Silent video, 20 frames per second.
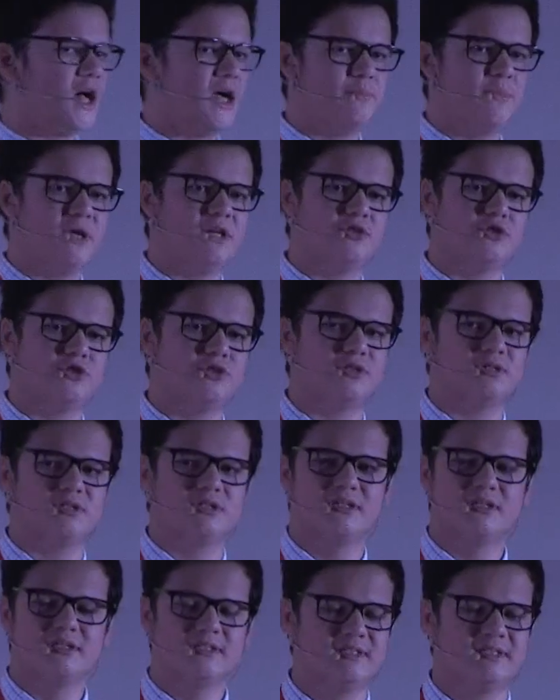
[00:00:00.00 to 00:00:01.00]
I
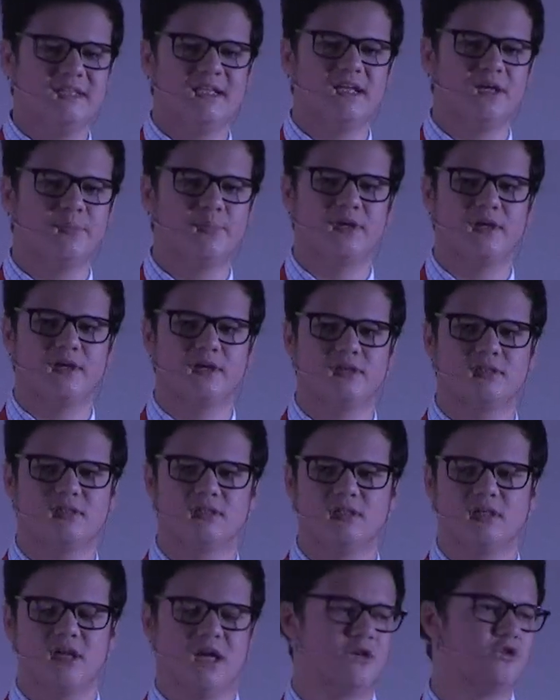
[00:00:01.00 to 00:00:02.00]
mentioned seeing a bird
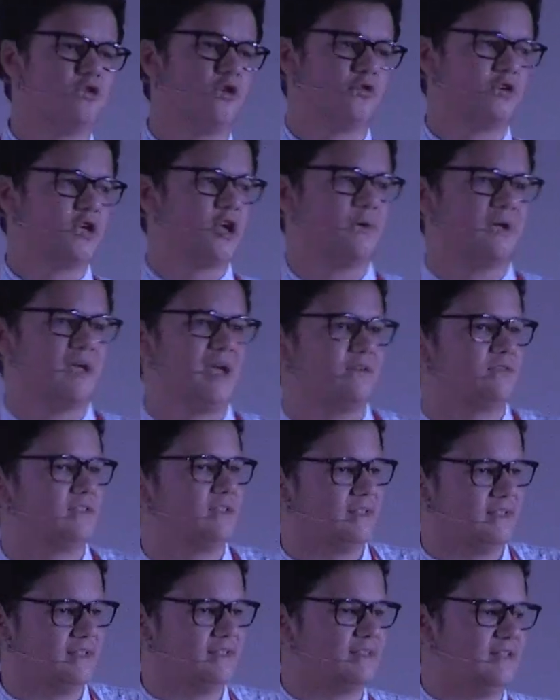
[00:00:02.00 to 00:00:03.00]
and not knowing how
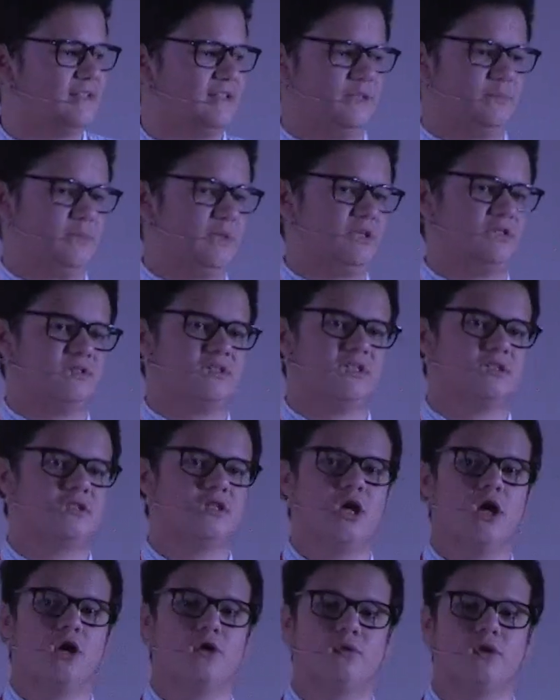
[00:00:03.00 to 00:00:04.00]
to list it because there's
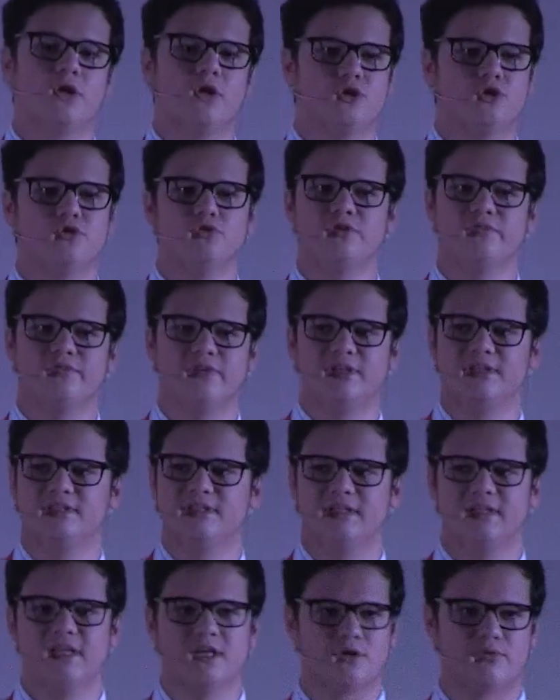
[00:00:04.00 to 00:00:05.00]
no
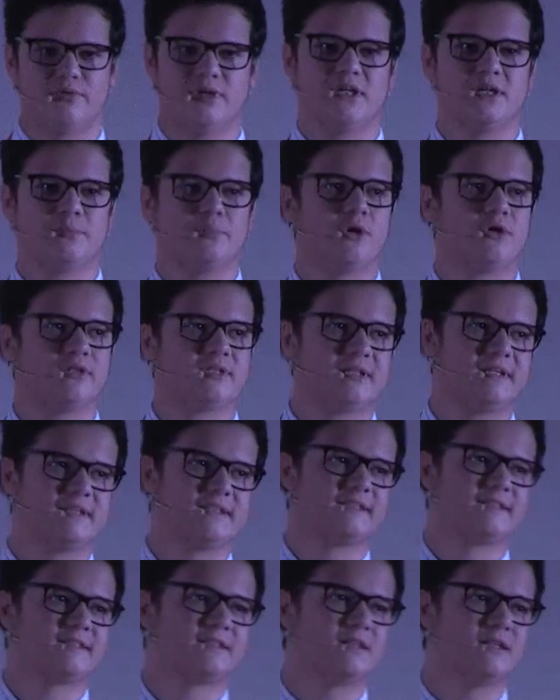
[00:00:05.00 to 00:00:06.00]
universally agreed upon
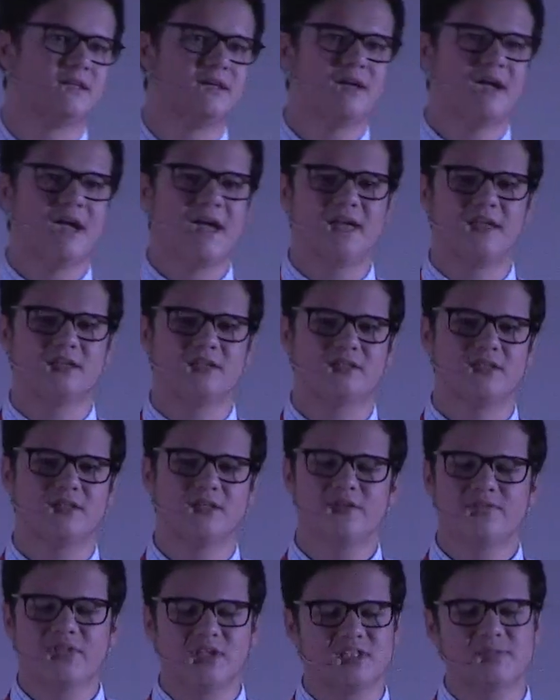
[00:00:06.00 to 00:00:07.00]
list, and
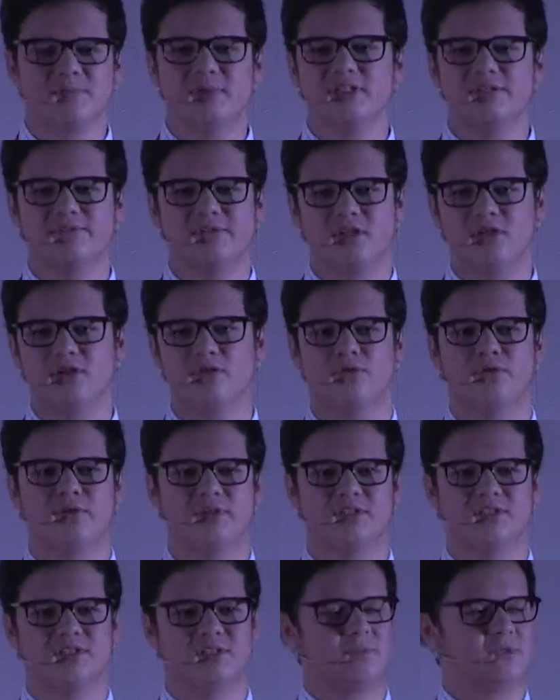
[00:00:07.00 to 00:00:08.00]
that's a bit of an
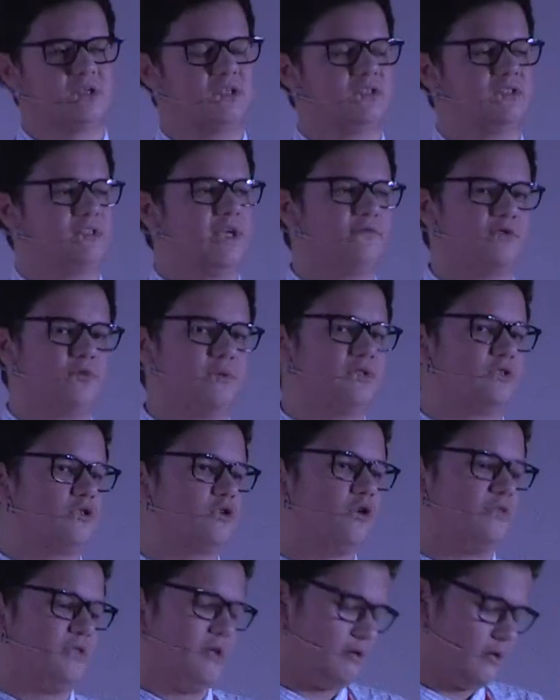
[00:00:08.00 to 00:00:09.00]
annoyance because everyone's
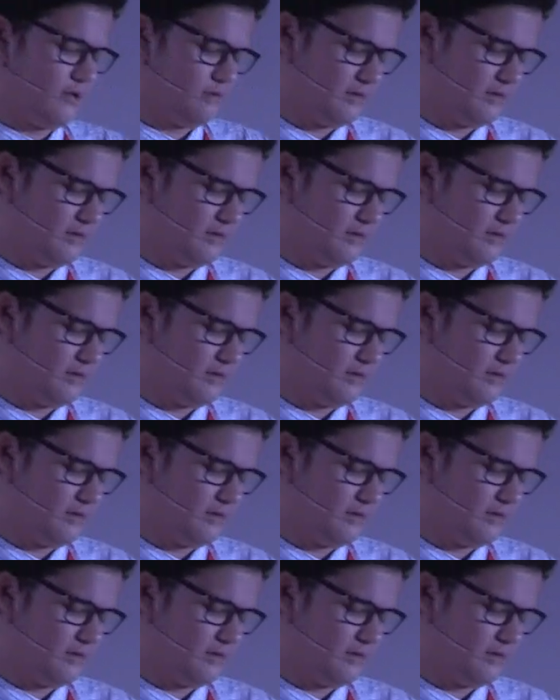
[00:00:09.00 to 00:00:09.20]
got their